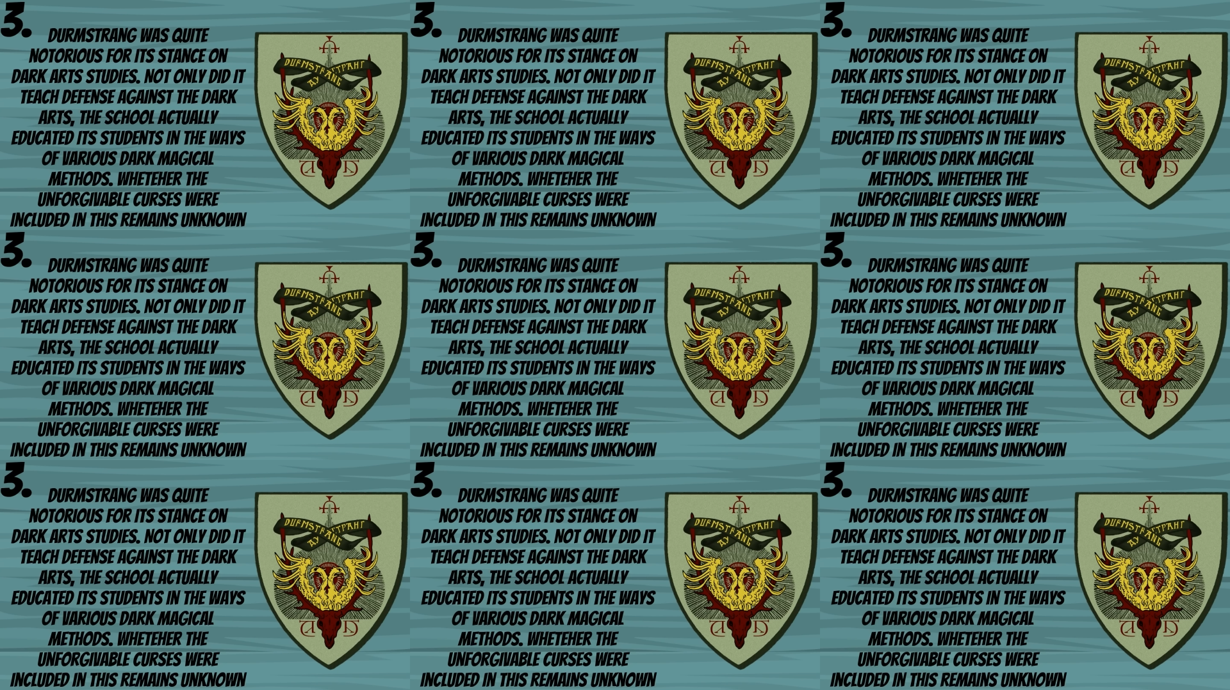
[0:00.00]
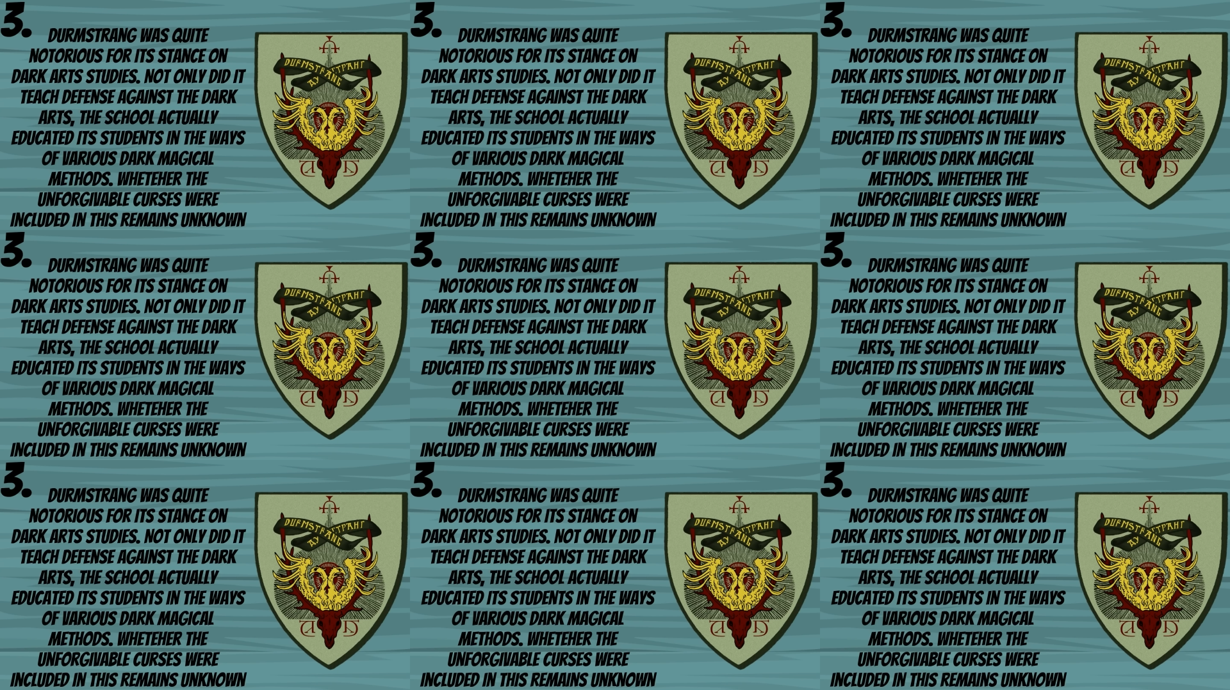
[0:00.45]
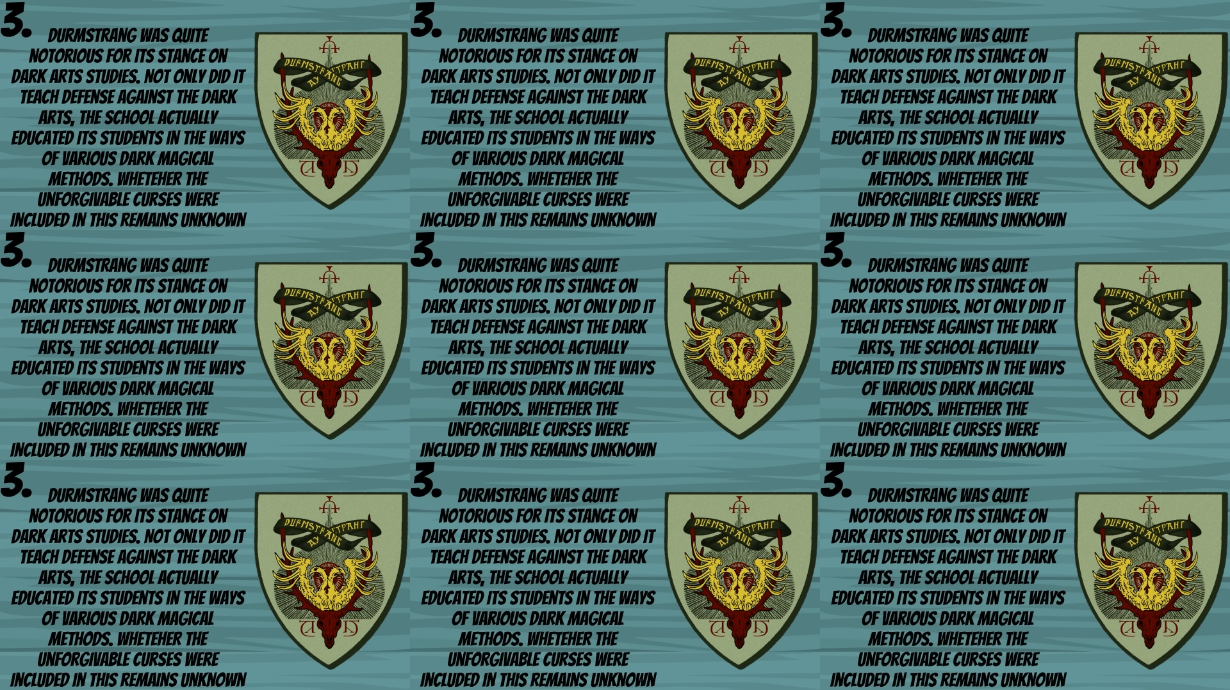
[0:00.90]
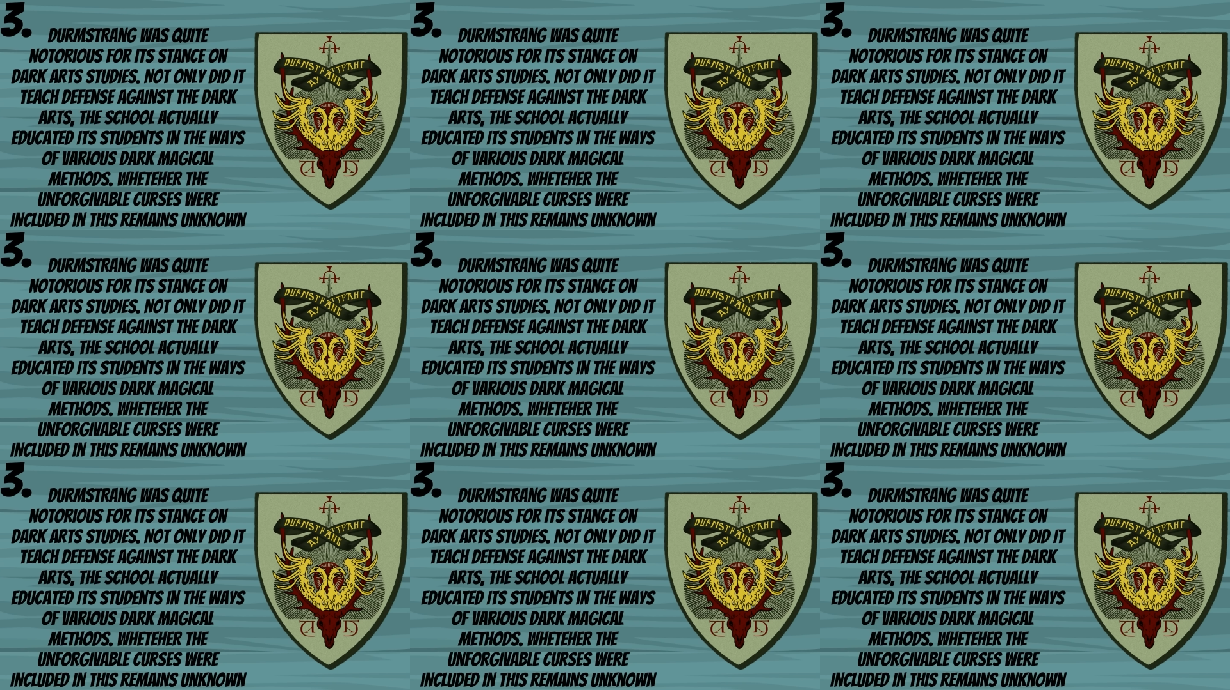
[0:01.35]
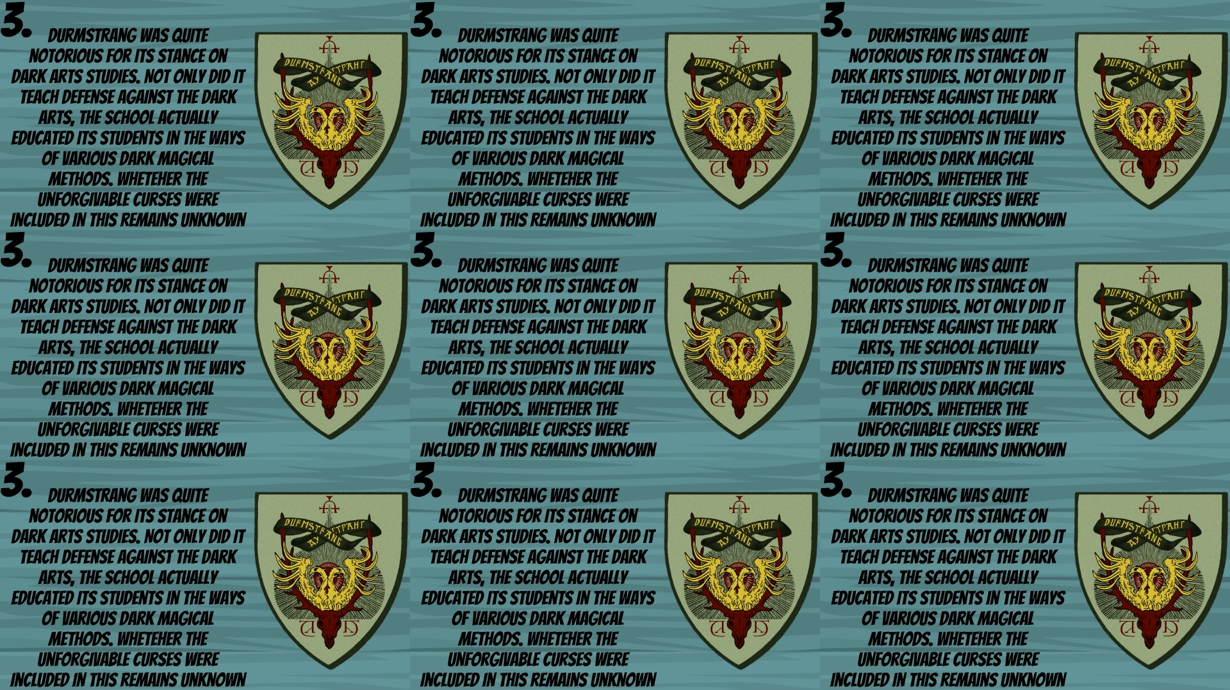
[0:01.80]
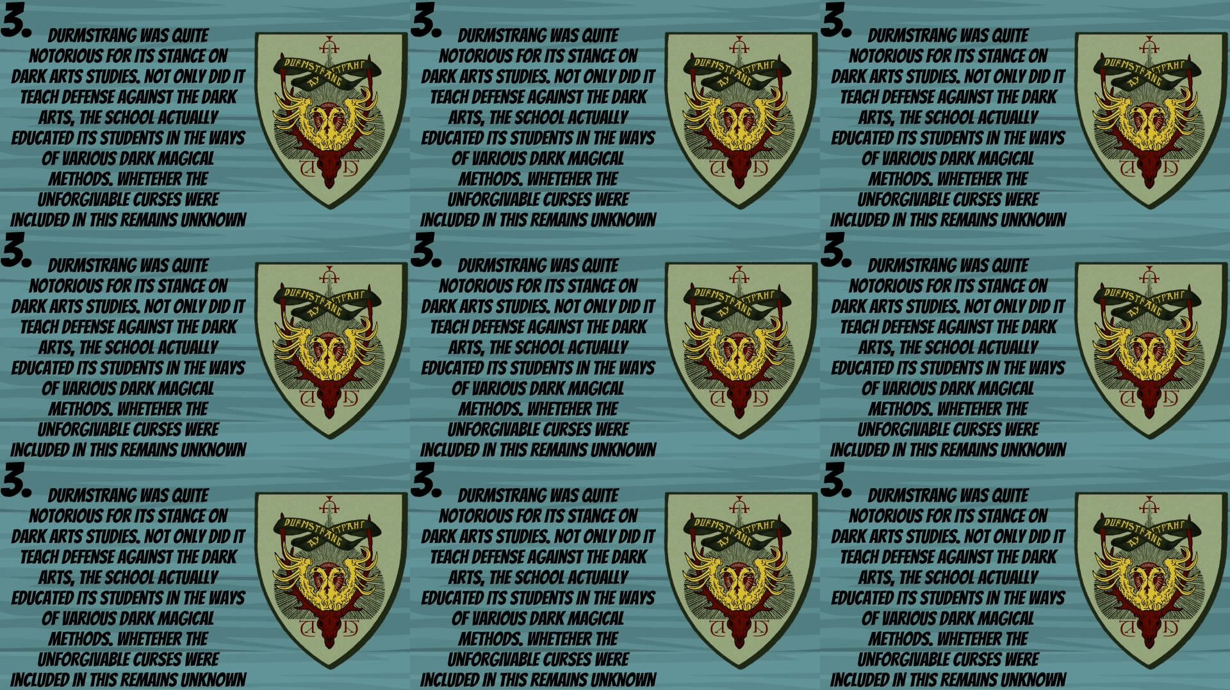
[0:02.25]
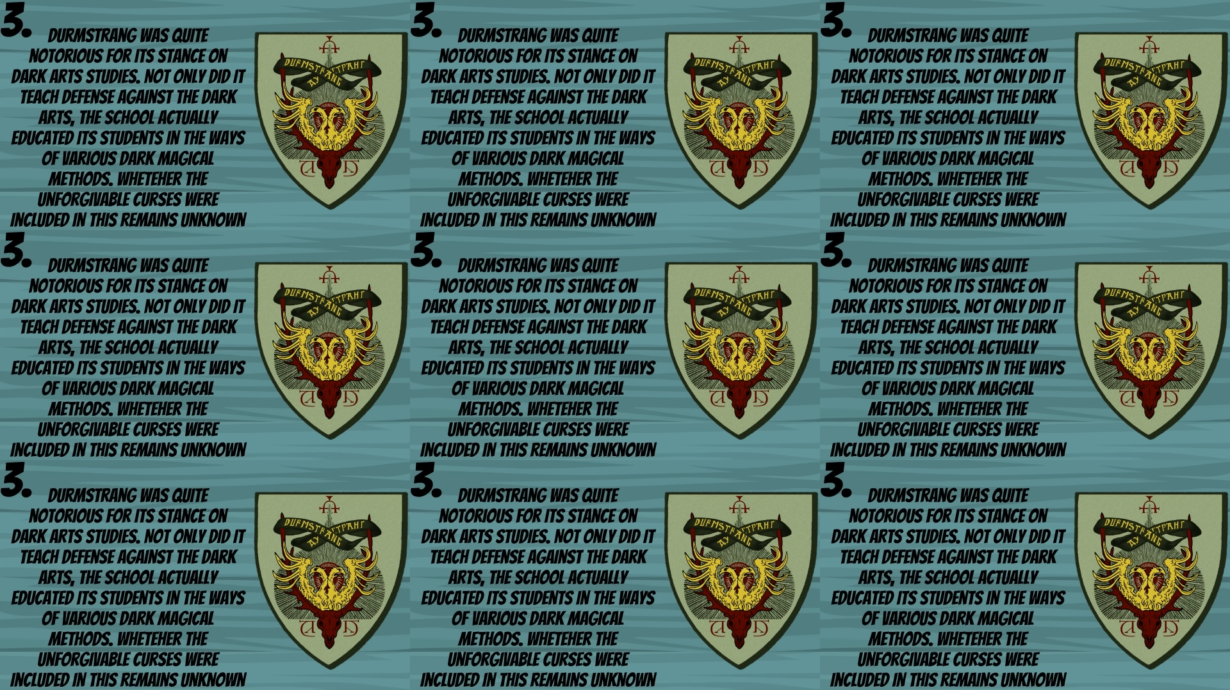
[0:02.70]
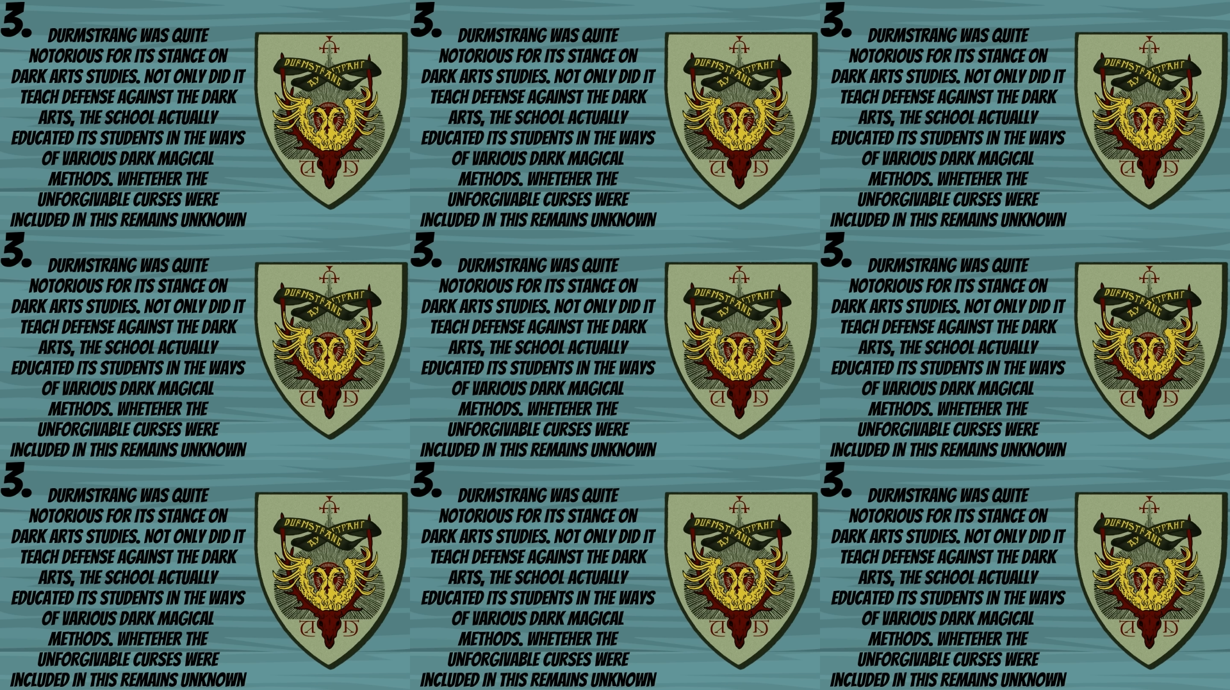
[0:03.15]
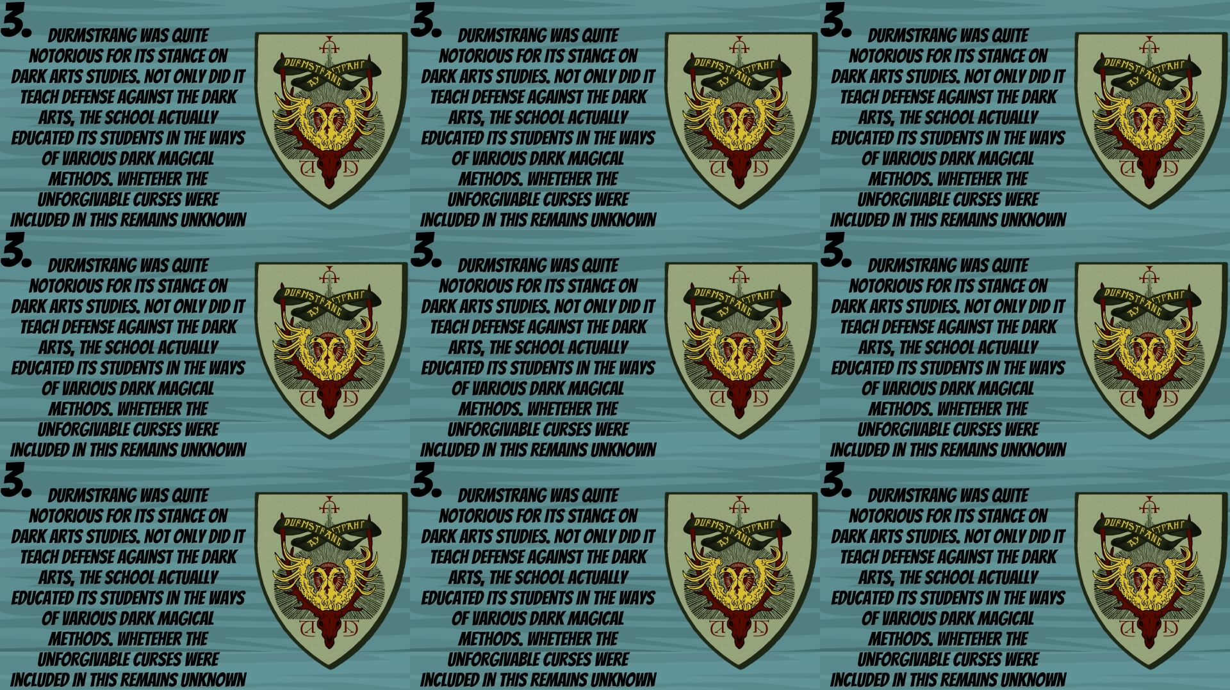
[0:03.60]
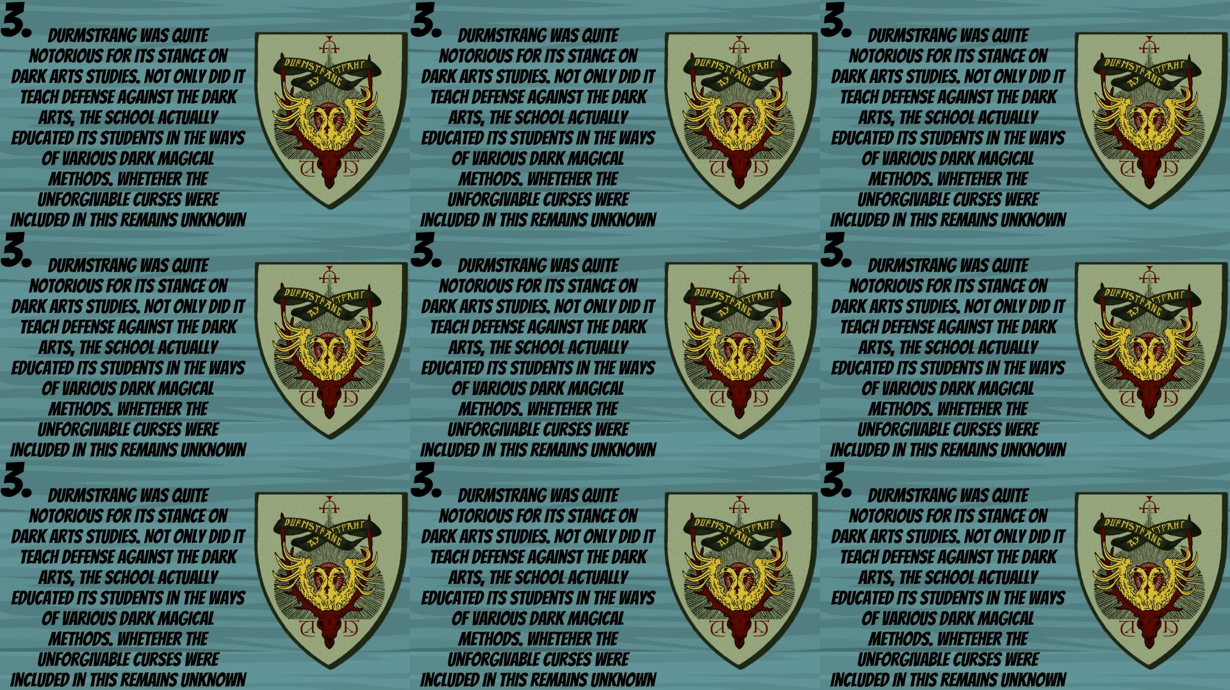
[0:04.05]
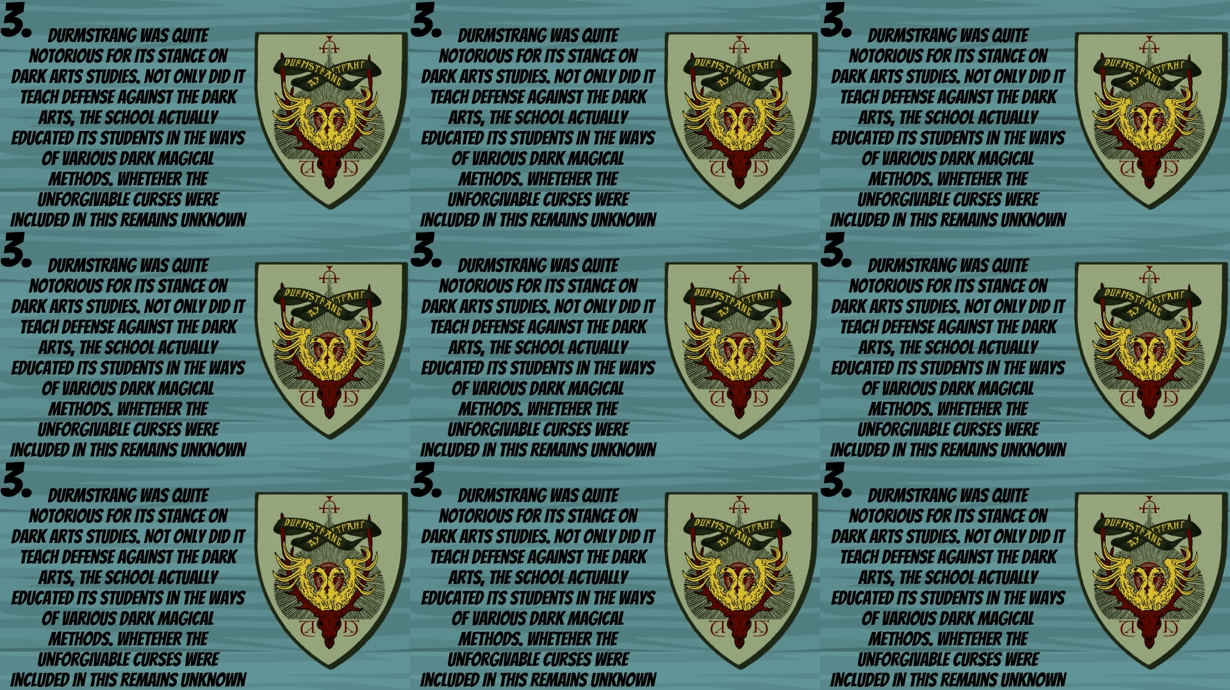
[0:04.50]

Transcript: (no speaker visible)